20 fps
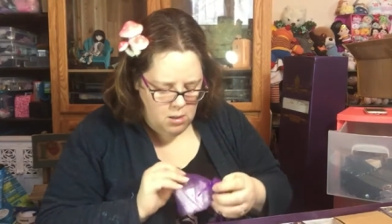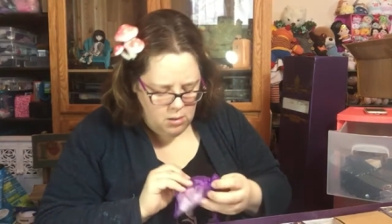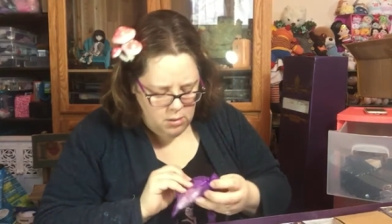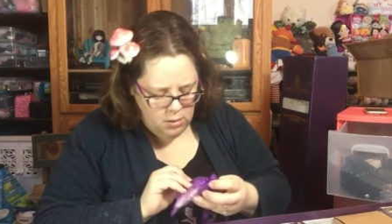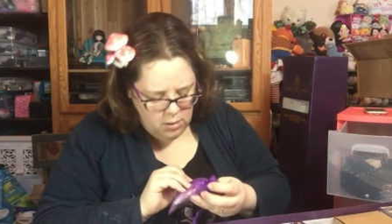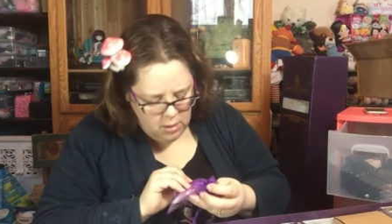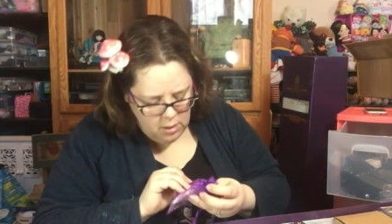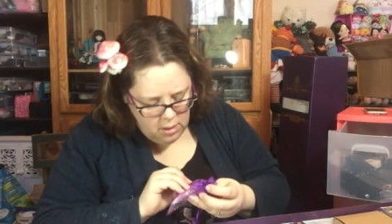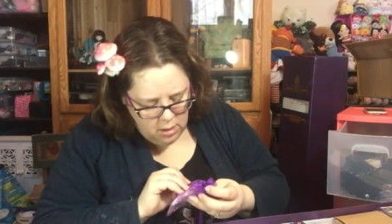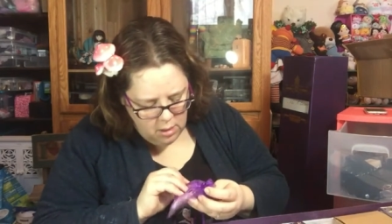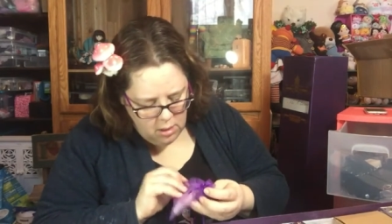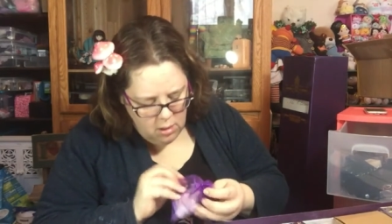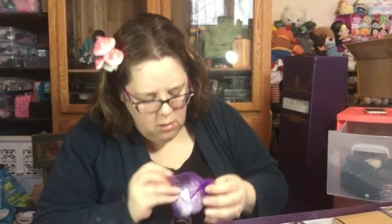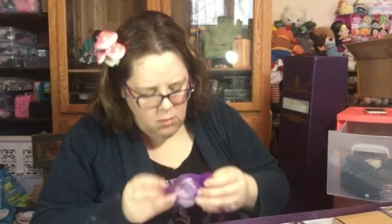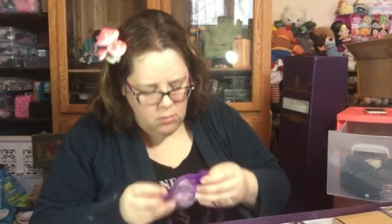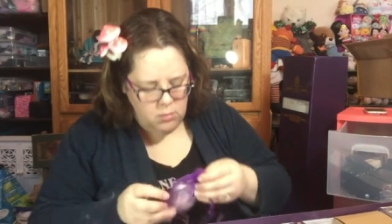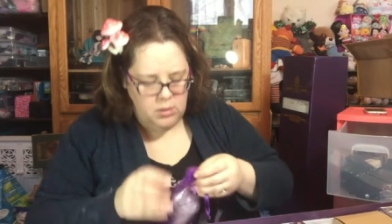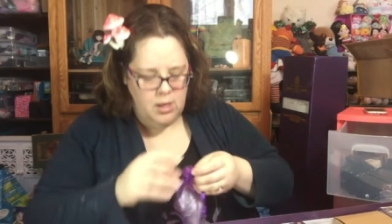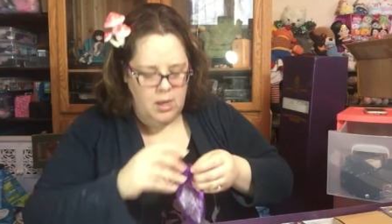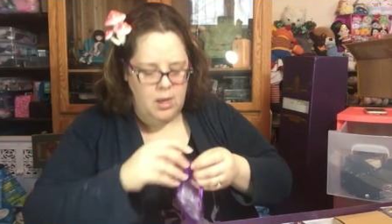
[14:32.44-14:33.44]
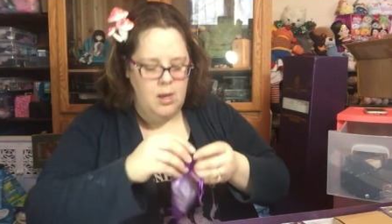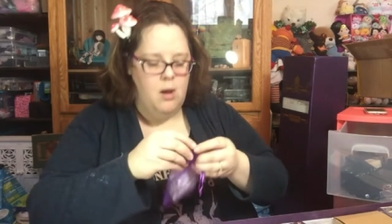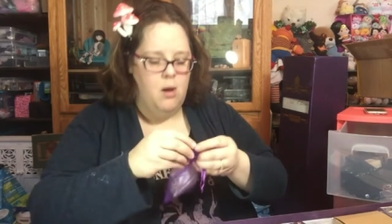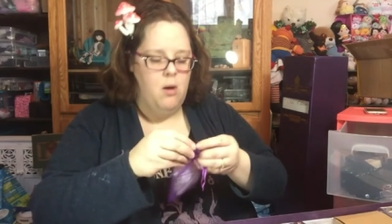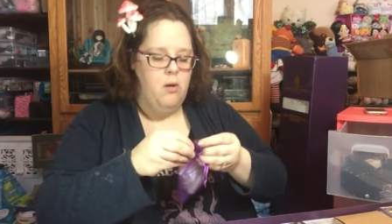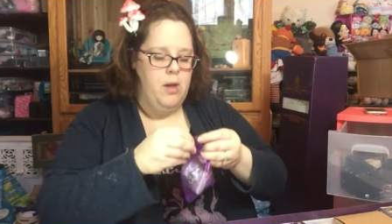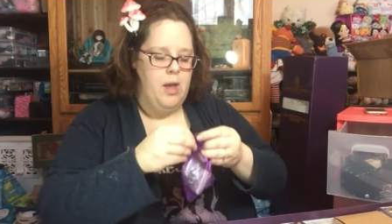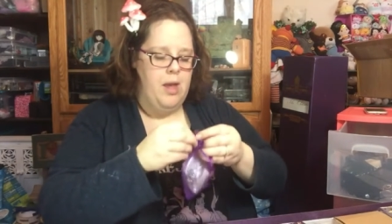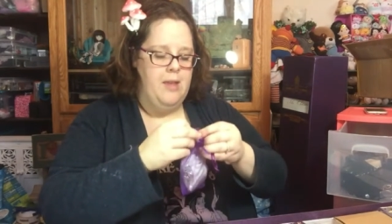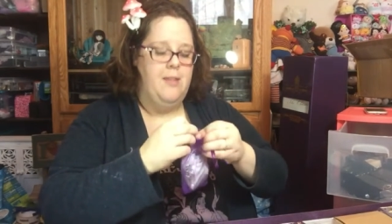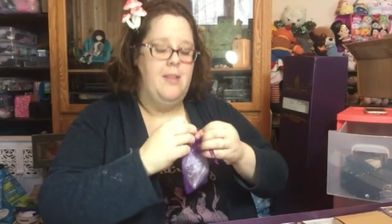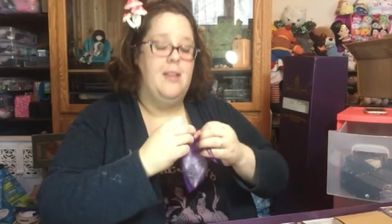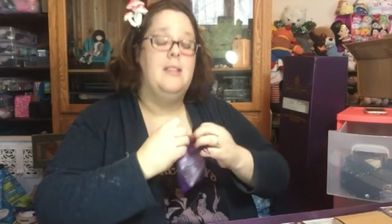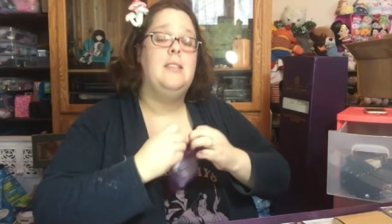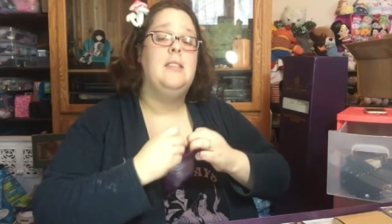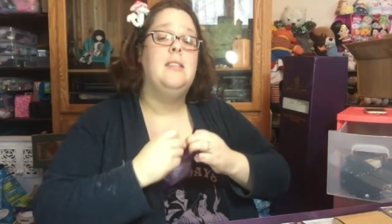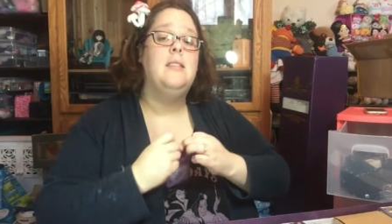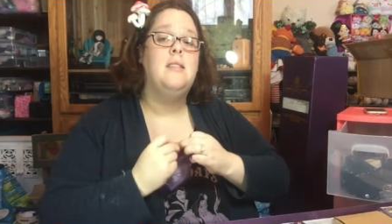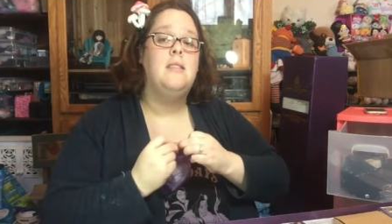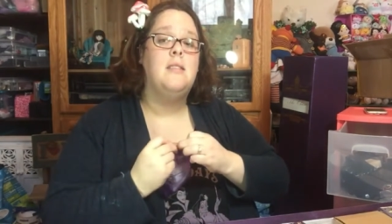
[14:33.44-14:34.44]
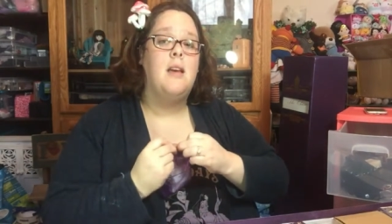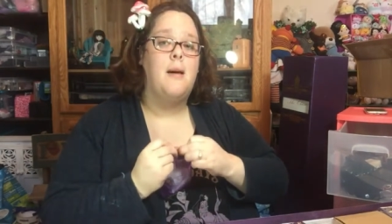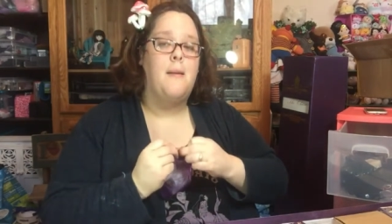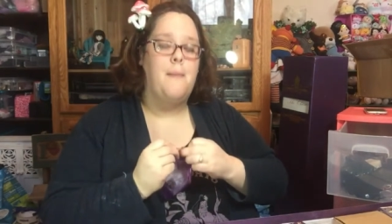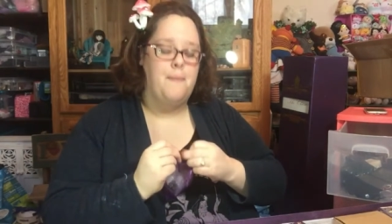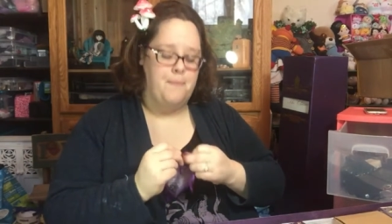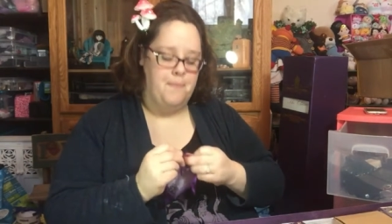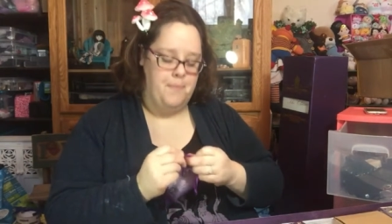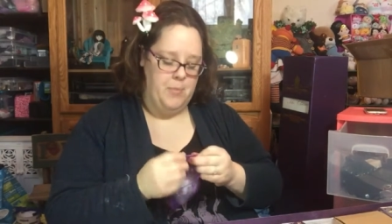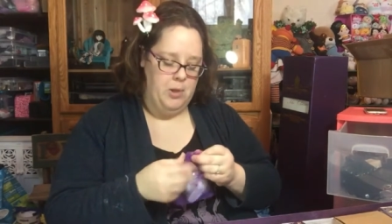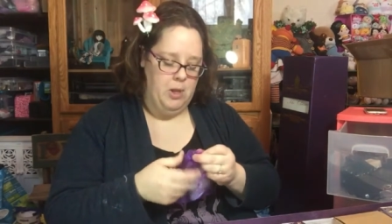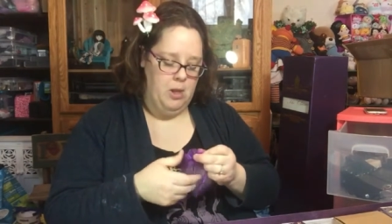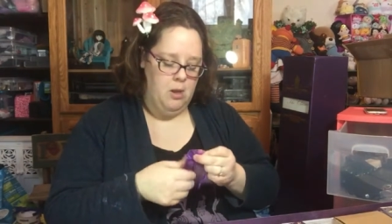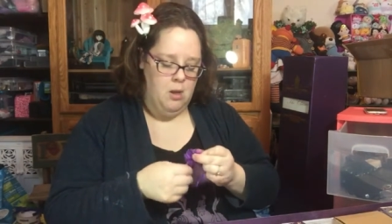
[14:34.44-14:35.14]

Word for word: or no. Okay, this is um